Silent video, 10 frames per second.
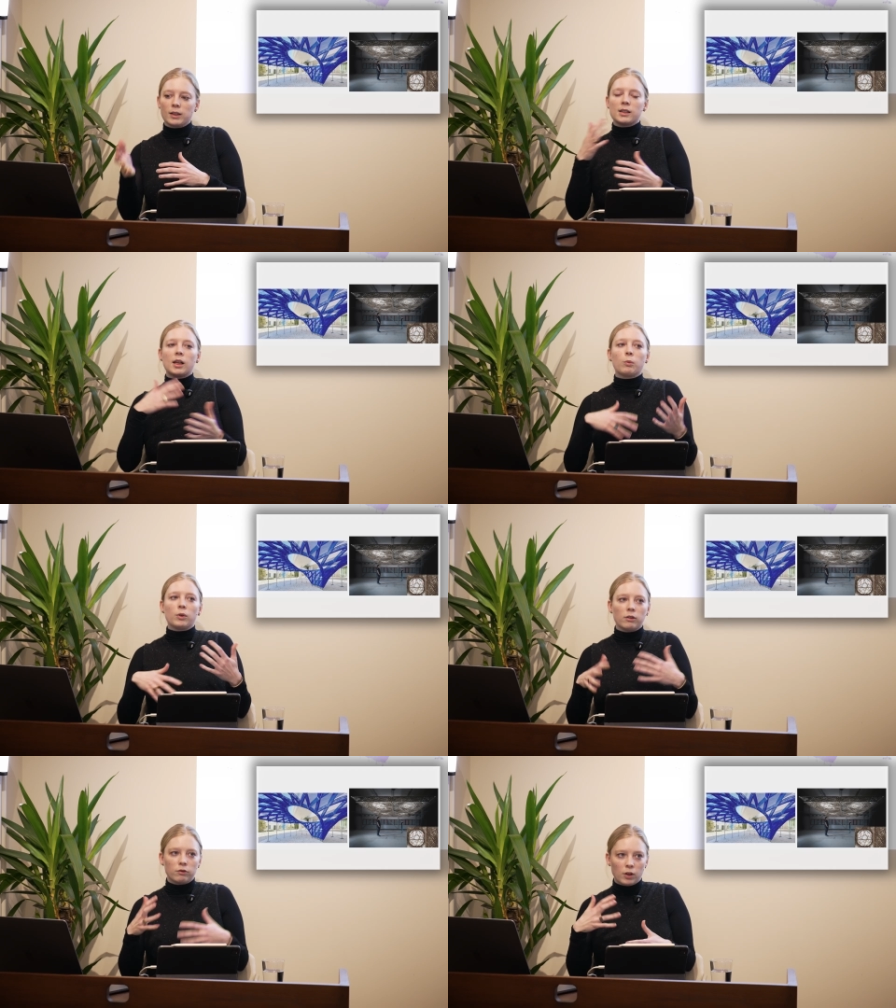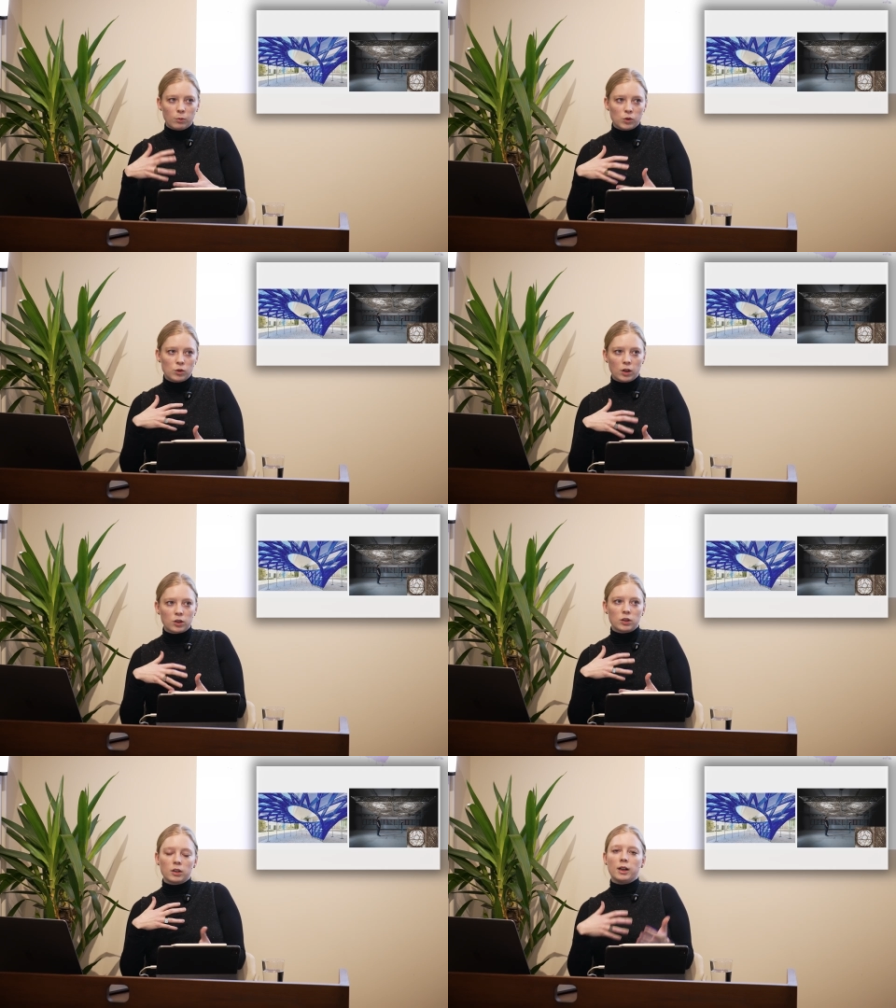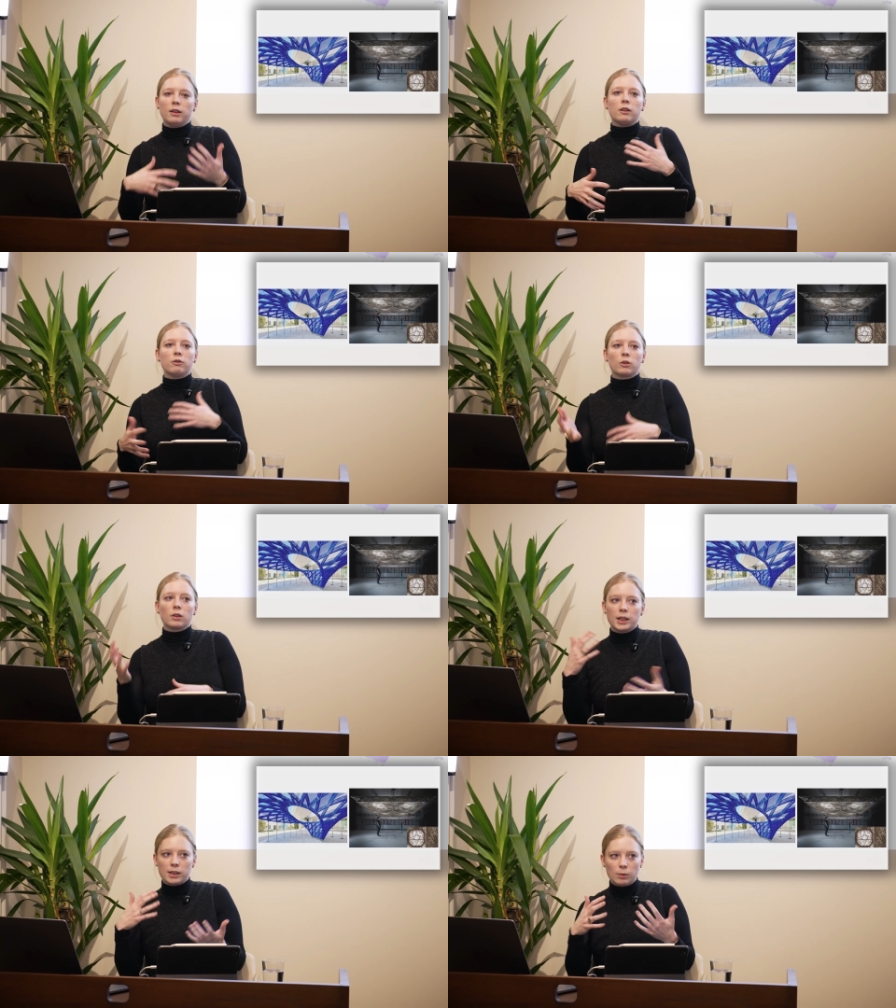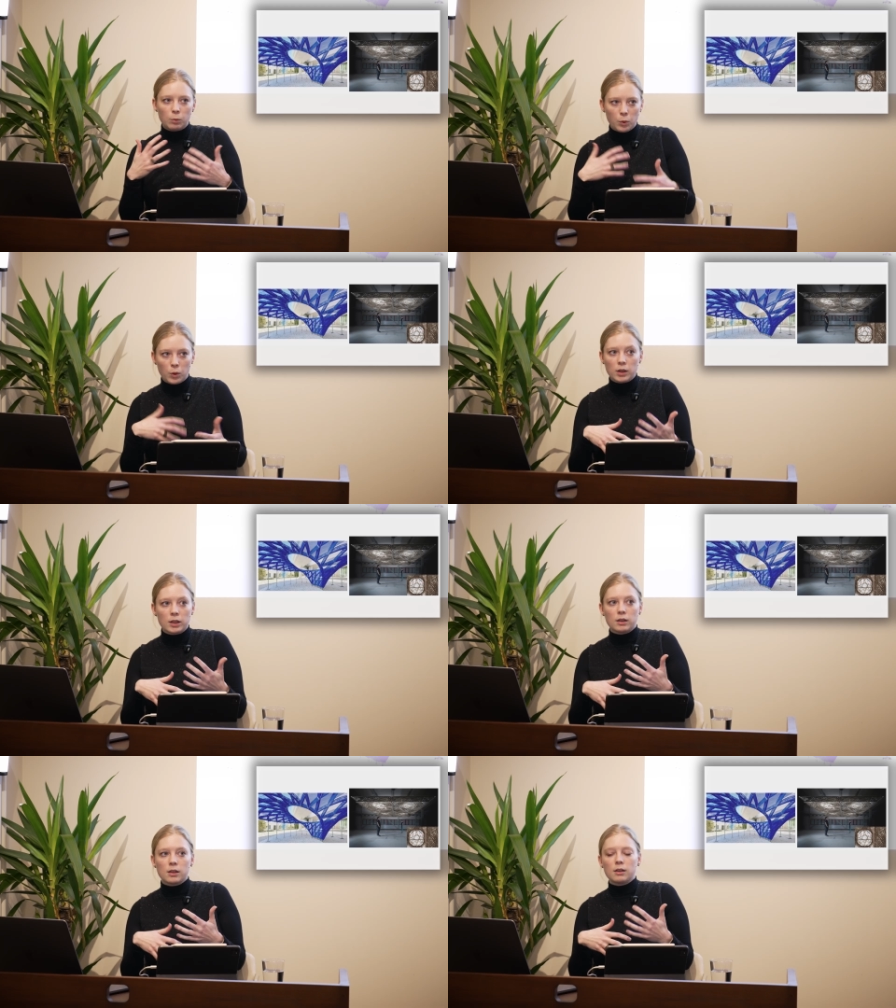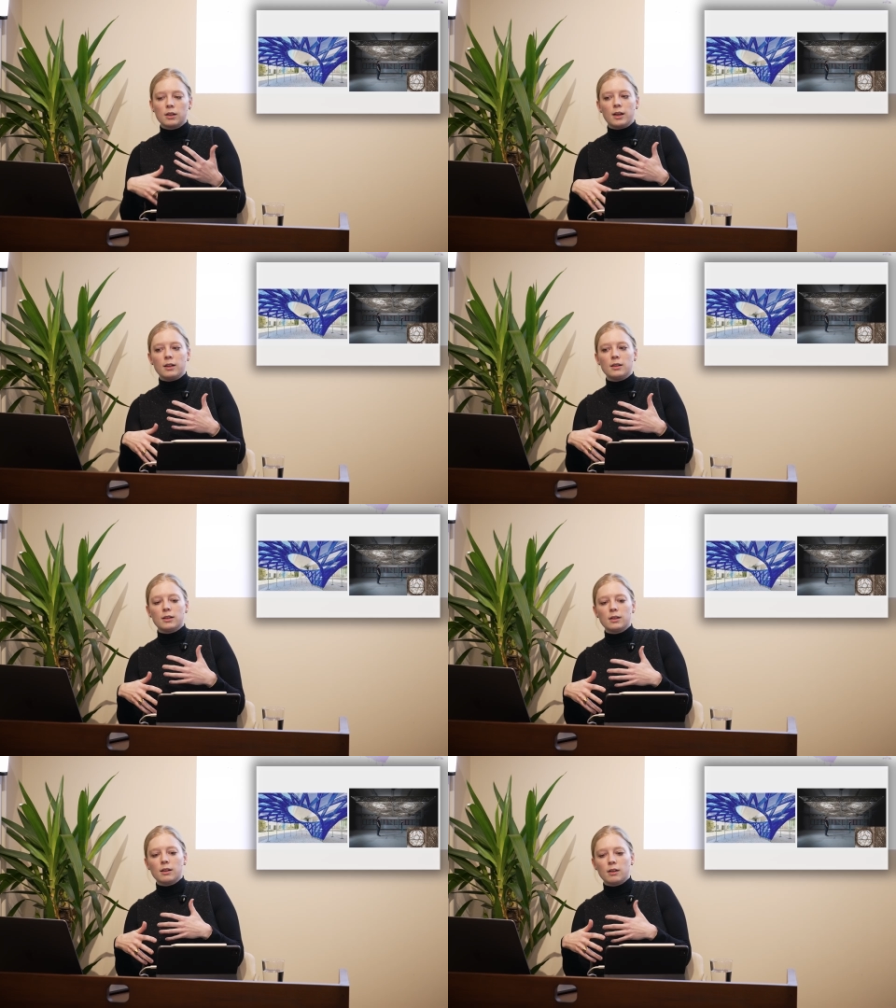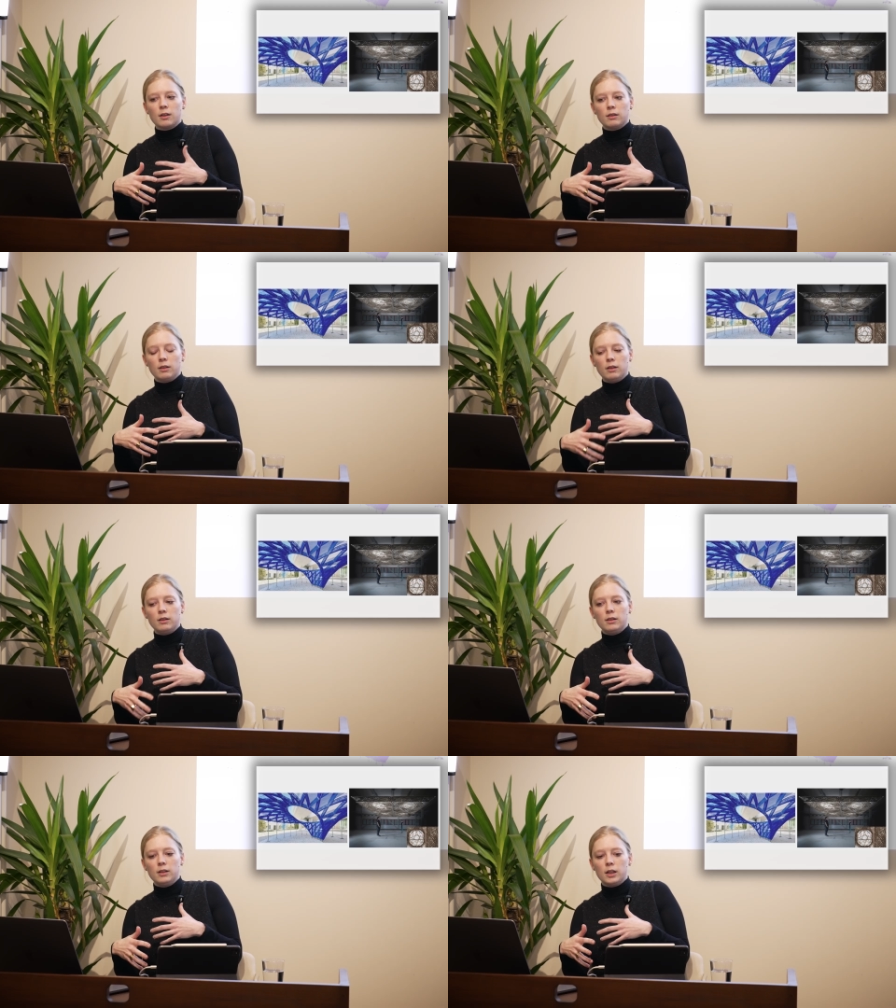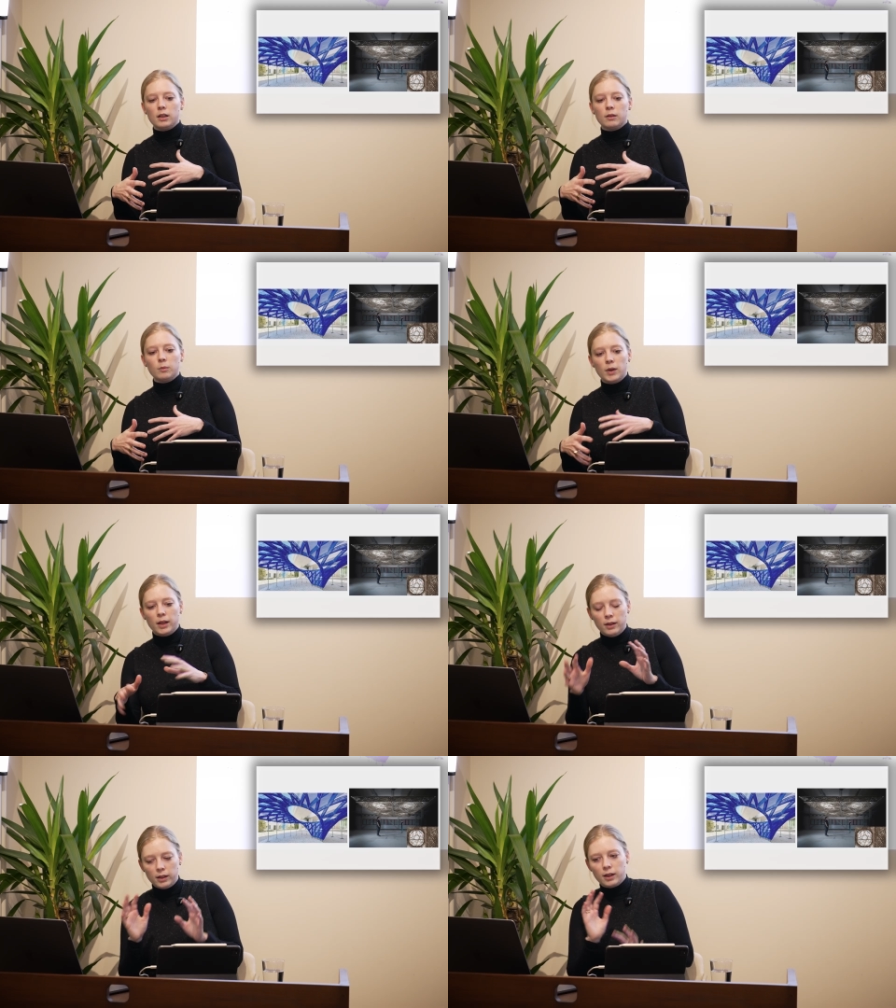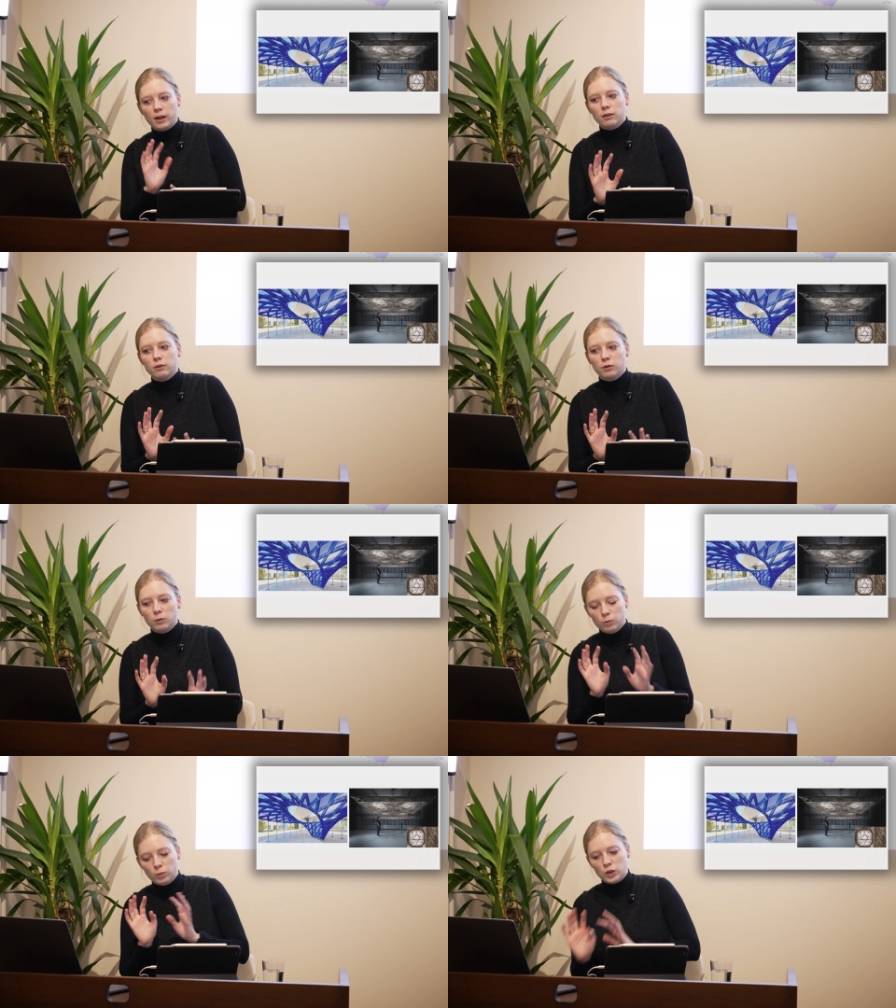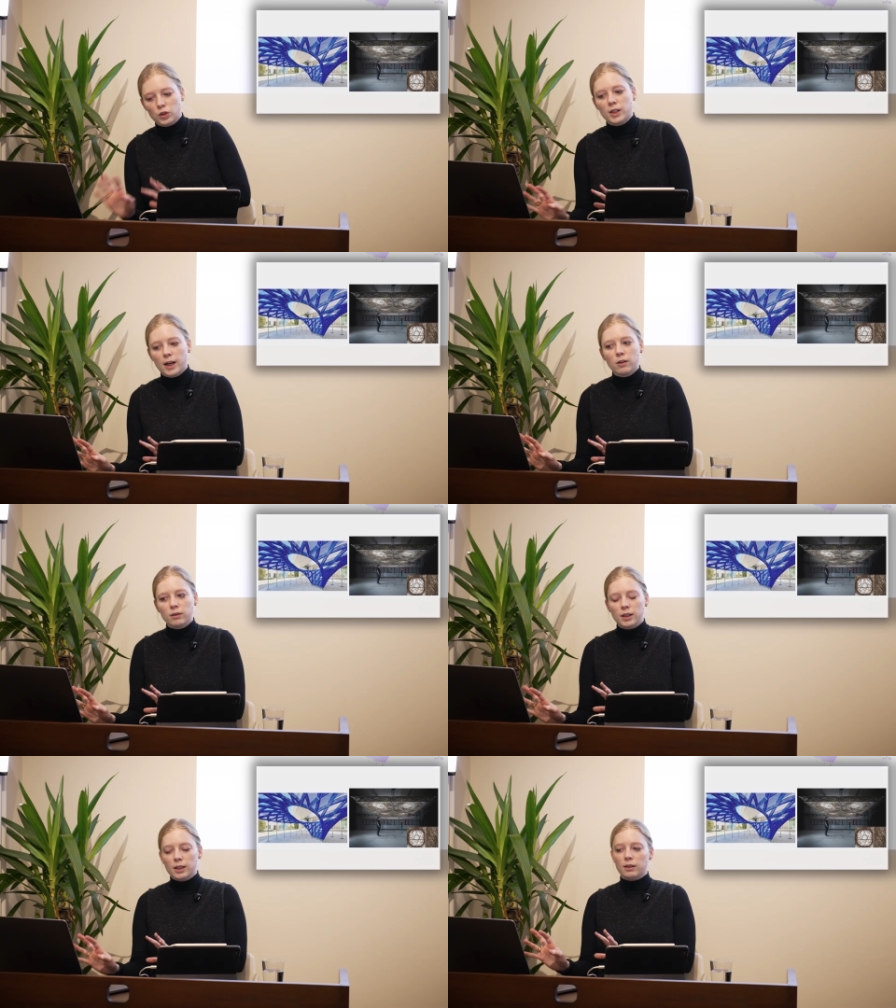separate from structure and therefore less important, and then kind of pushed down